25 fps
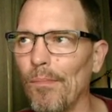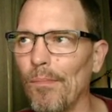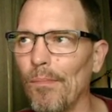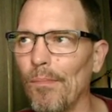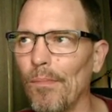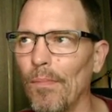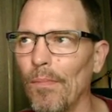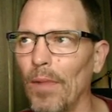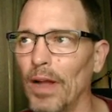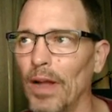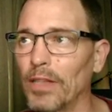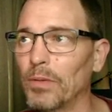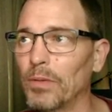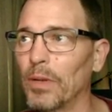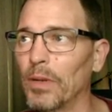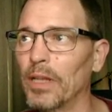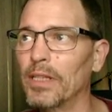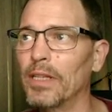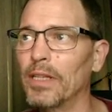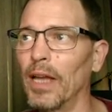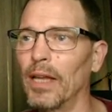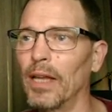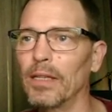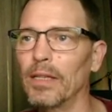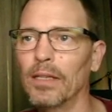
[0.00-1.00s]
That's what it
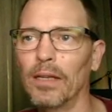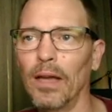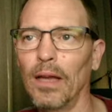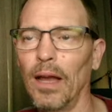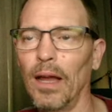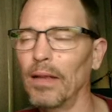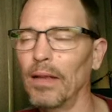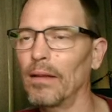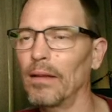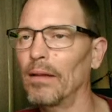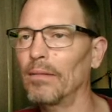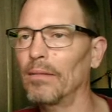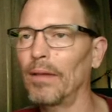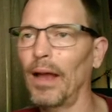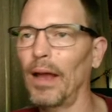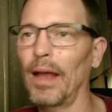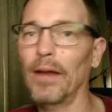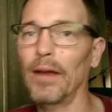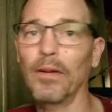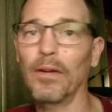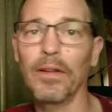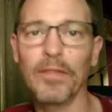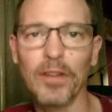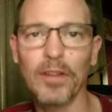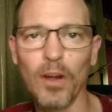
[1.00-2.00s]
says. I I
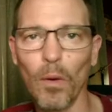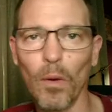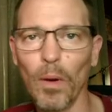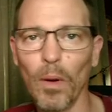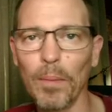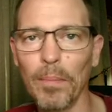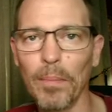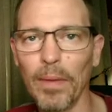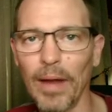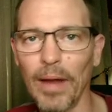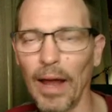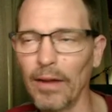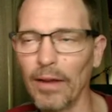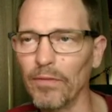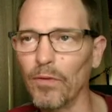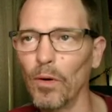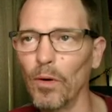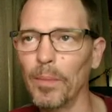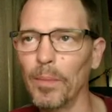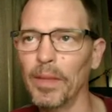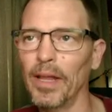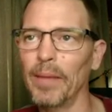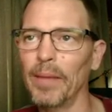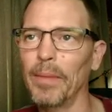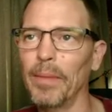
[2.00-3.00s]
don't even know what how to
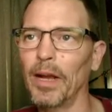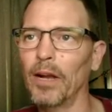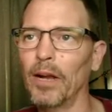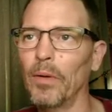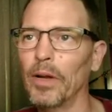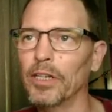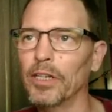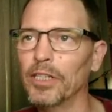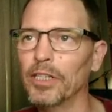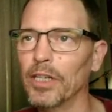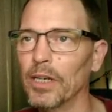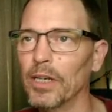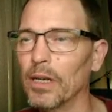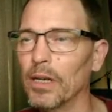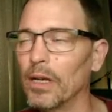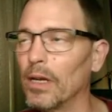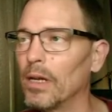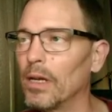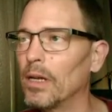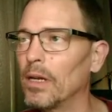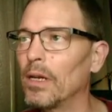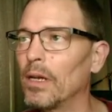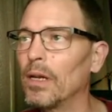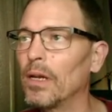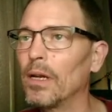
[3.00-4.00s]
formulate my question.
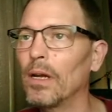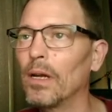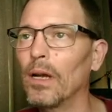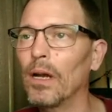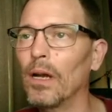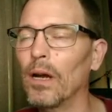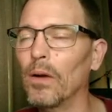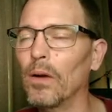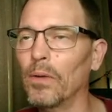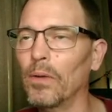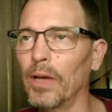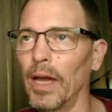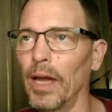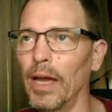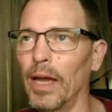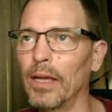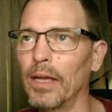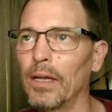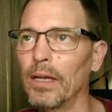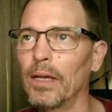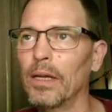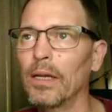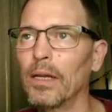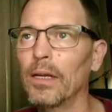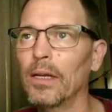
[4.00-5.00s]
Okay.
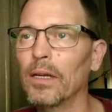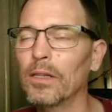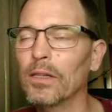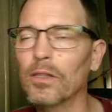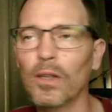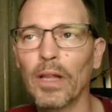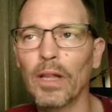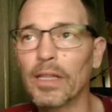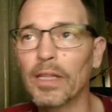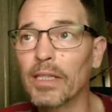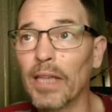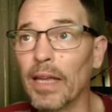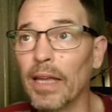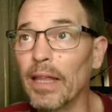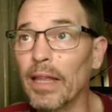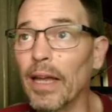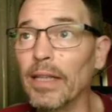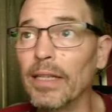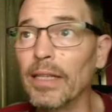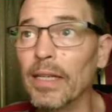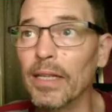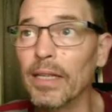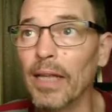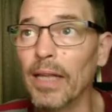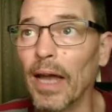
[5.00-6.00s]
So let's say they
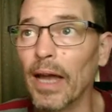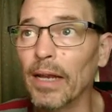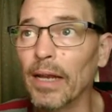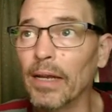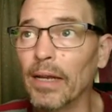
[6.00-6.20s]
did that.